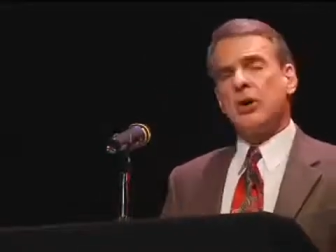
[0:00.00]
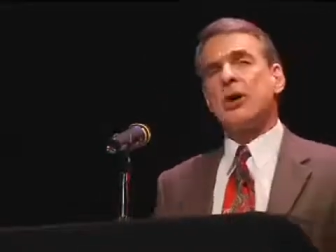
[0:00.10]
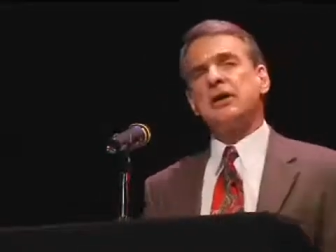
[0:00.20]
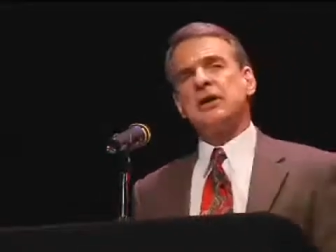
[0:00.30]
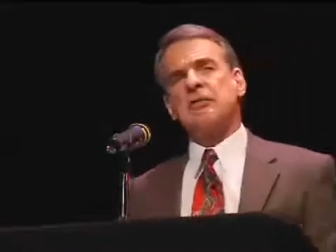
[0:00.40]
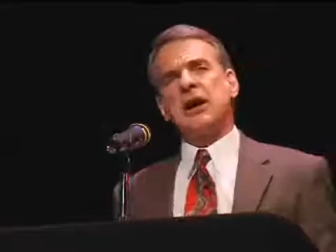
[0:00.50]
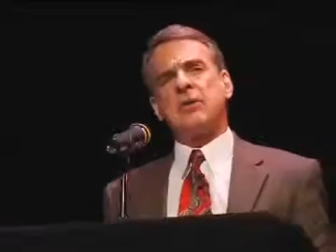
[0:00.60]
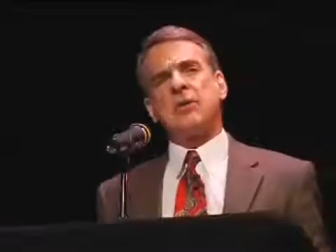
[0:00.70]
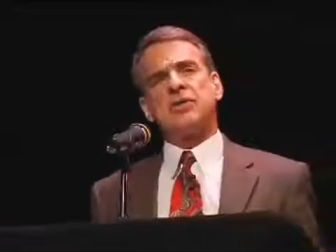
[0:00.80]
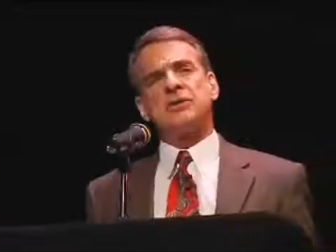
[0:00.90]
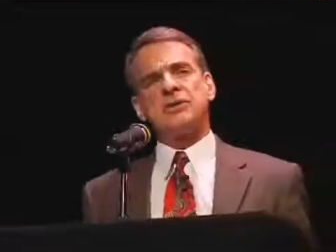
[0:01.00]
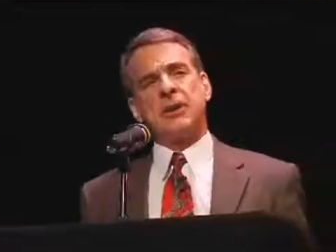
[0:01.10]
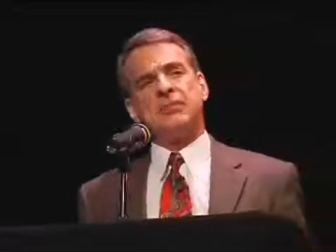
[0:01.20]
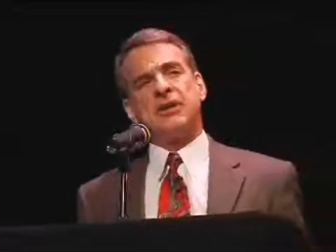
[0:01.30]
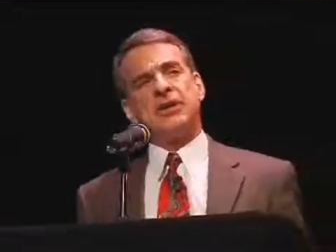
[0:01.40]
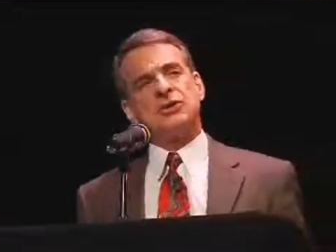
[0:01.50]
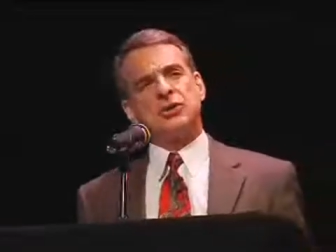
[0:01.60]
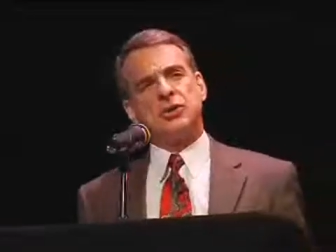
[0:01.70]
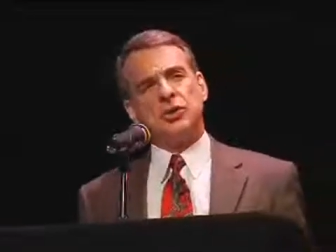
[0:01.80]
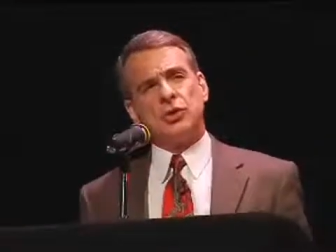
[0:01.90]
we're talking about whether something
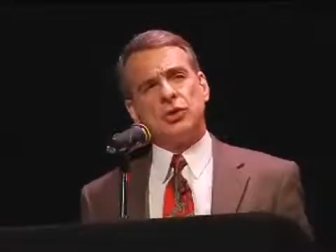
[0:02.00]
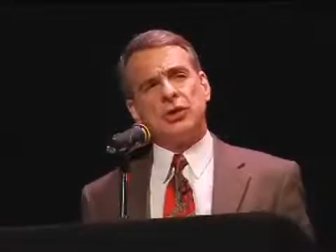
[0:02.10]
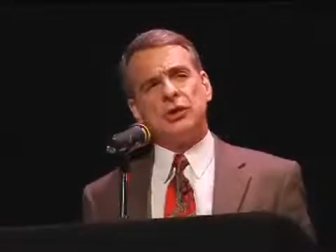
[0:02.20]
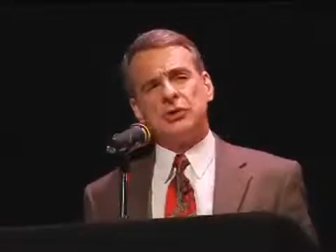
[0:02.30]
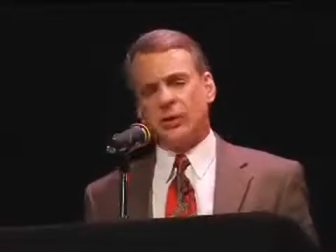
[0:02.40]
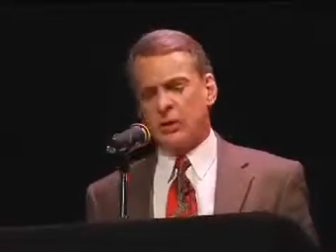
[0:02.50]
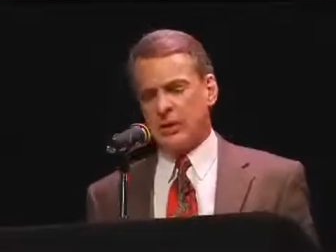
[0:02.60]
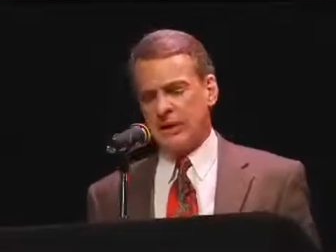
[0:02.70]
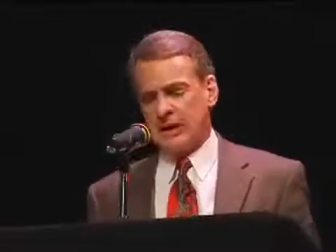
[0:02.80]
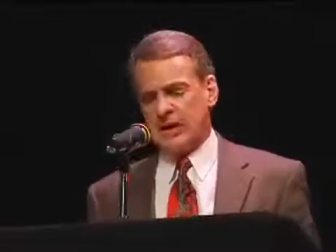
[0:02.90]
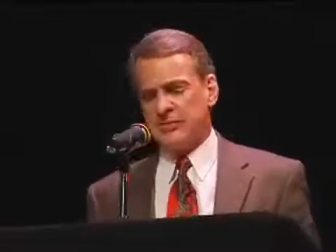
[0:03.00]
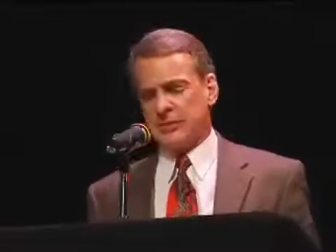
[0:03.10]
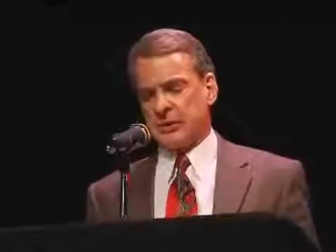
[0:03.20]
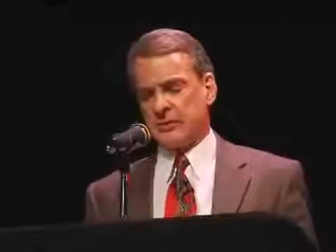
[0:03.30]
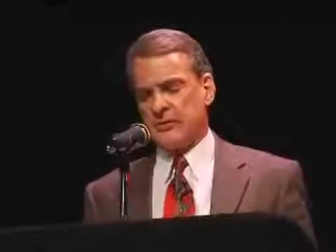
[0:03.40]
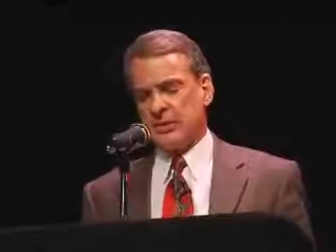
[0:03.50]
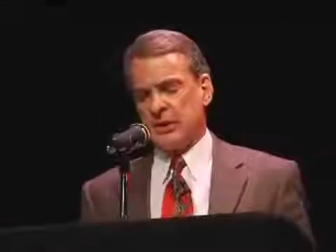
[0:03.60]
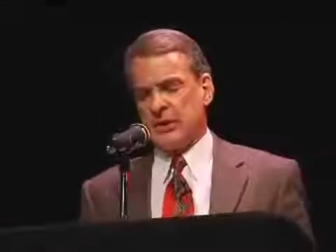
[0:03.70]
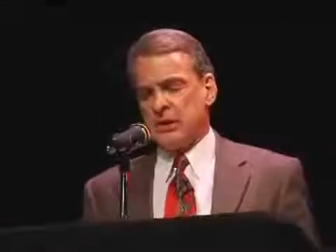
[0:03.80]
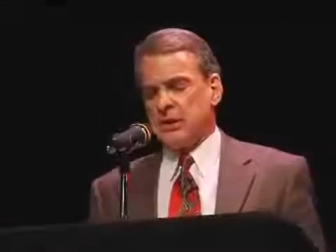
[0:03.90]
is good or evil.
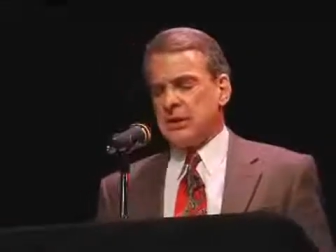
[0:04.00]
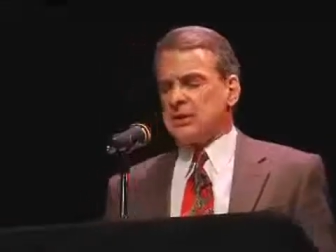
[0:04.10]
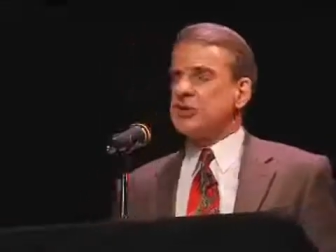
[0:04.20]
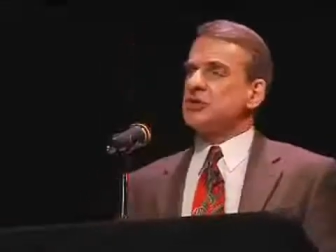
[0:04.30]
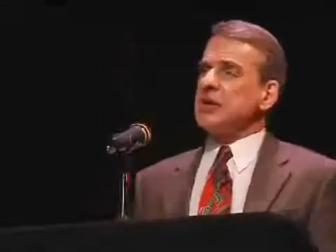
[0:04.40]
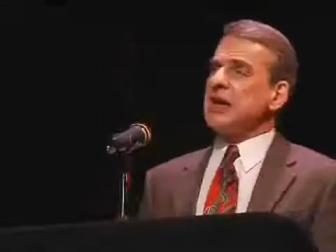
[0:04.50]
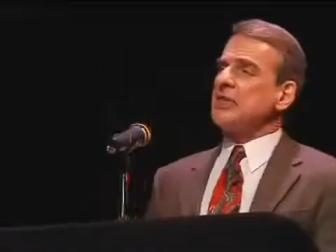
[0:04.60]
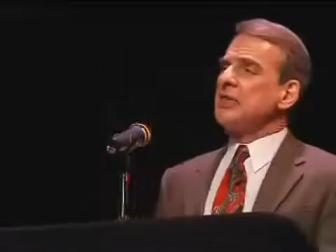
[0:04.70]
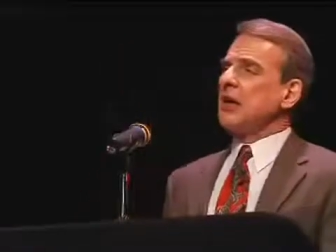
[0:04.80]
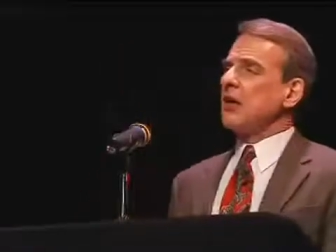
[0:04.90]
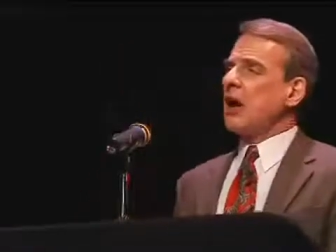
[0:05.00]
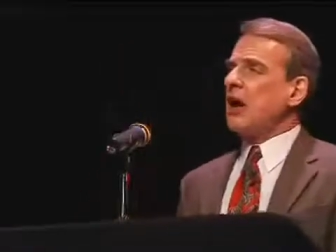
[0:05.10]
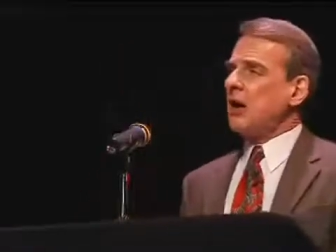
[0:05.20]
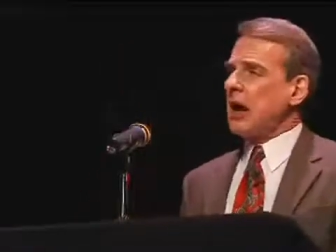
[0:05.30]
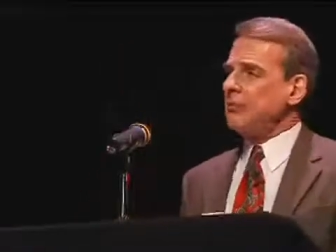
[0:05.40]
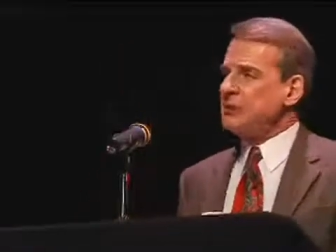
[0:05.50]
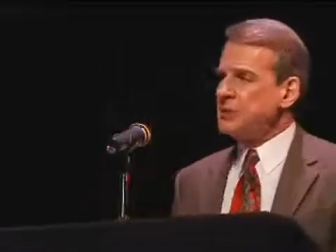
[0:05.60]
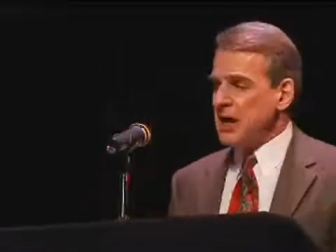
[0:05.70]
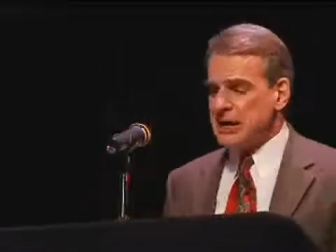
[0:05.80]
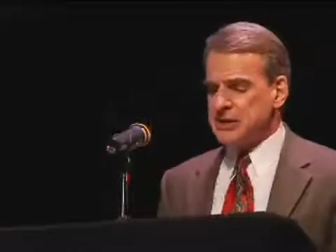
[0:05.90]
To say that there are
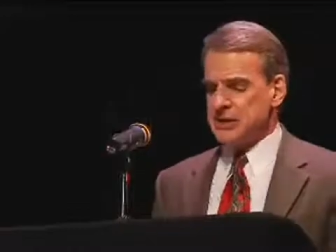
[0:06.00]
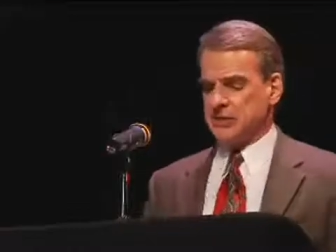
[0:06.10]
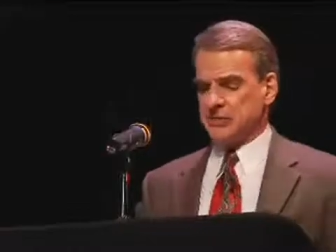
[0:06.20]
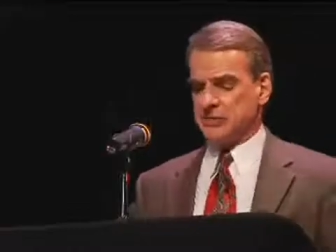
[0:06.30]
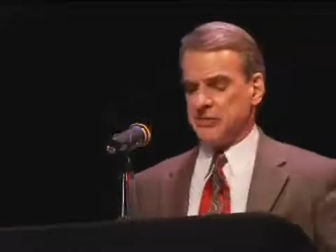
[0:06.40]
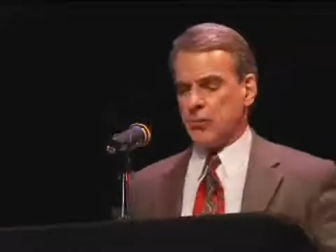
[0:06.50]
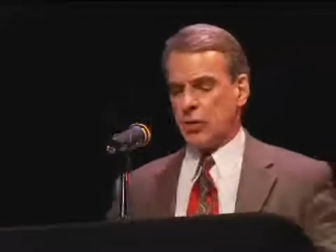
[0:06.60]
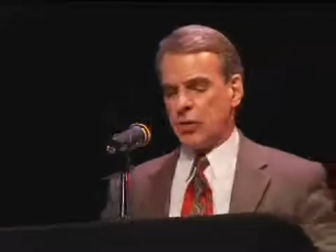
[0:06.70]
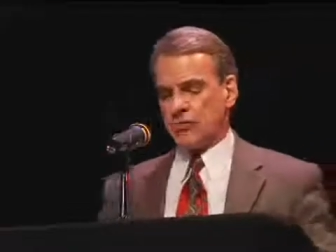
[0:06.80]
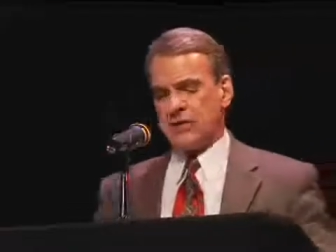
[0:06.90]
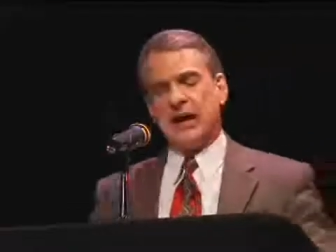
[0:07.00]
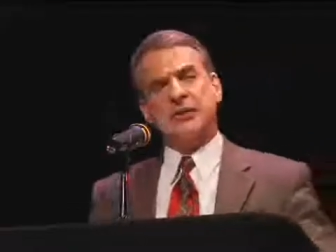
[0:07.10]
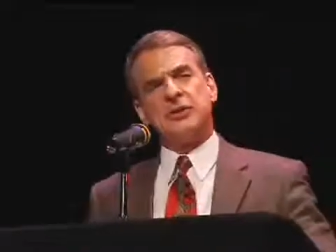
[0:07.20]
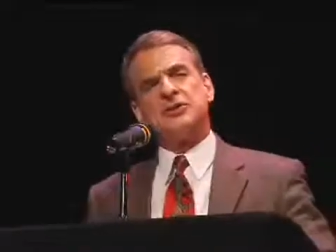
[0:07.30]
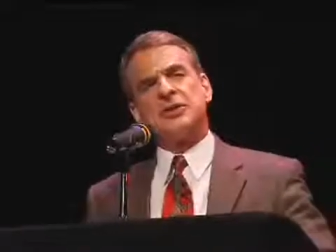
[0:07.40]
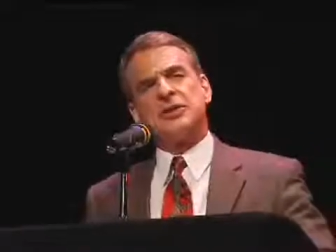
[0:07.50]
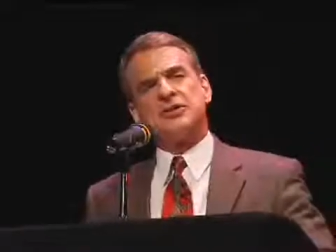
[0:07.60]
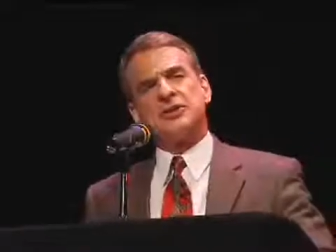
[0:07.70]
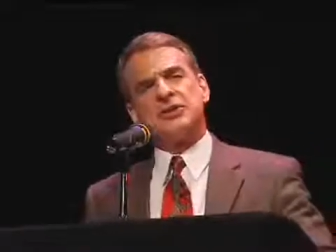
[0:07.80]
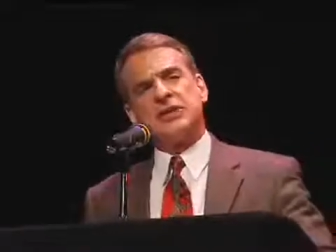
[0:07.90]
objective moral values
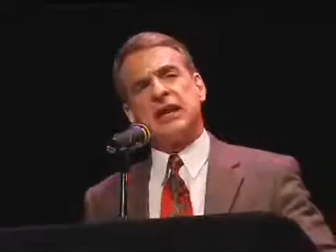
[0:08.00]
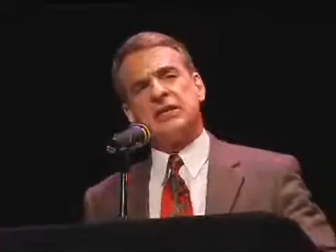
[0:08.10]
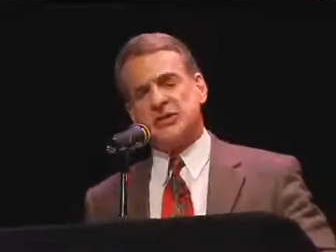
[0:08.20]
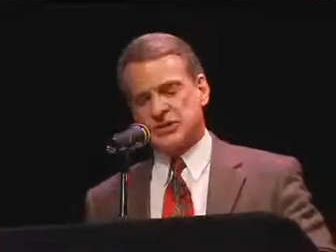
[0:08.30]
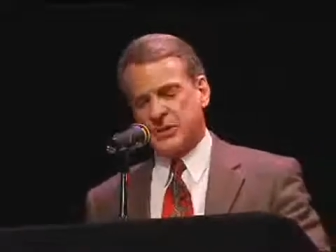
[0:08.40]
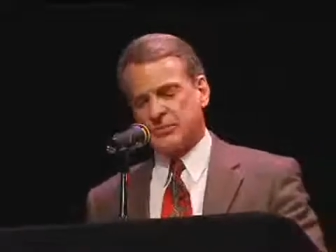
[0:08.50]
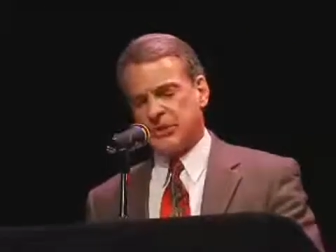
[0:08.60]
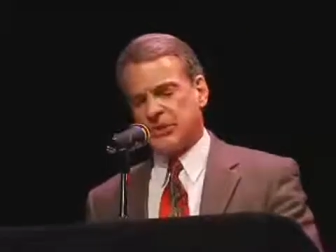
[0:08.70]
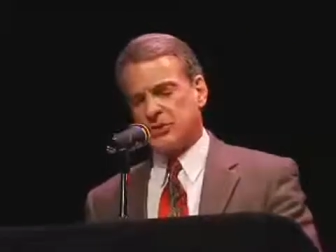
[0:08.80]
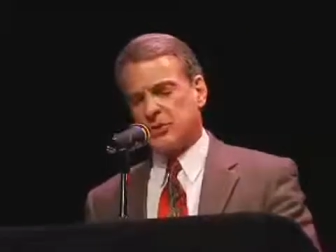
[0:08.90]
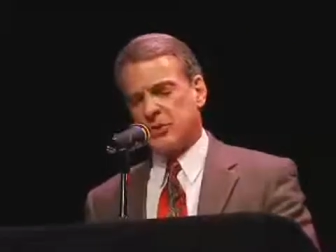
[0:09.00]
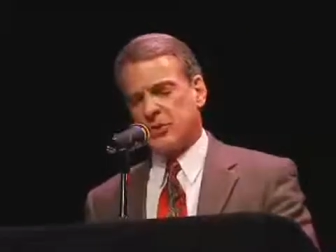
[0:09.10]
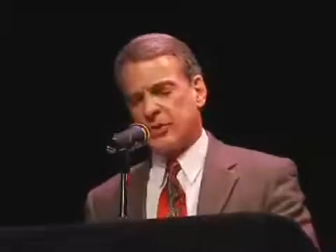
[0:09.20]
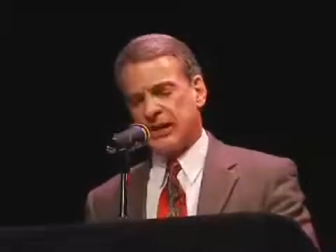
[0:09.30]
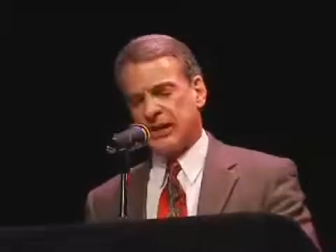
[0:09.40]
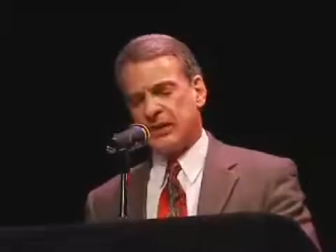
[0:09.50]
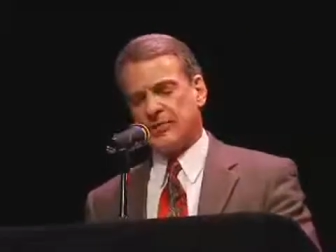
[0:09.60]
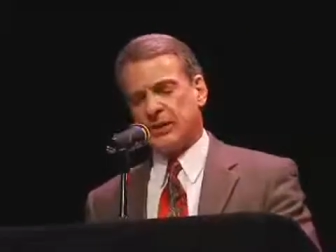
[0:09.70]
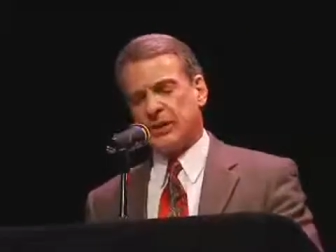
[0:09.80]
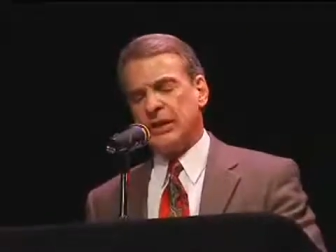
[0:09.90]
is to say that something is good or
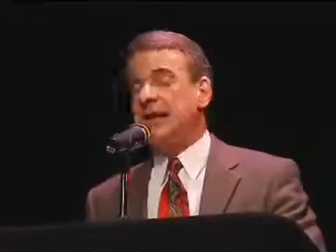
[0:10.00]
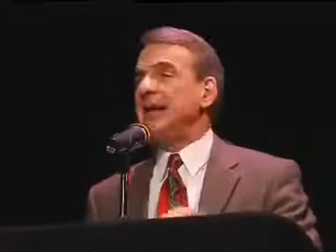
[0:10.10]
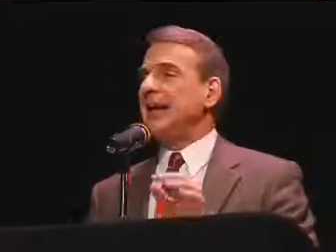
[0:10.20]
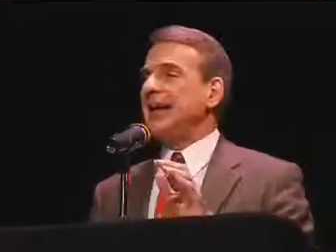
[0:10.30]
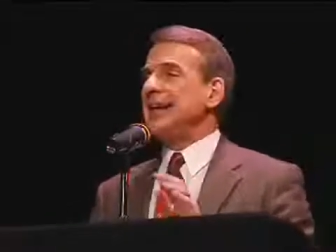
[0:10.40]
evil